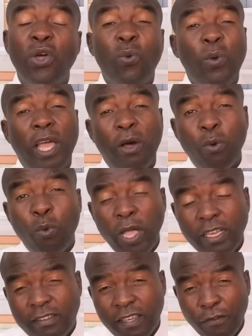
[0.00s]
We are
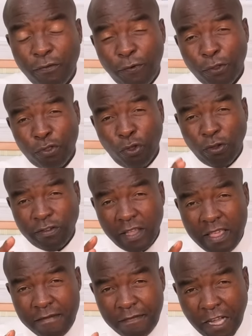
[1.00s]
waiting for
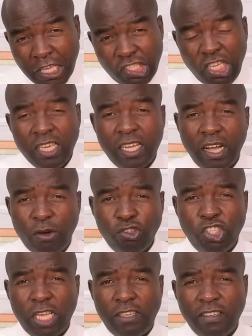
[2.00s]
those evangelical
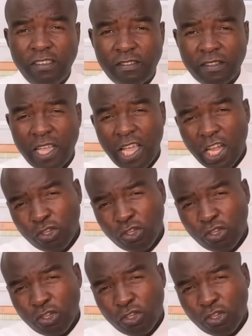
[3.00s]
churches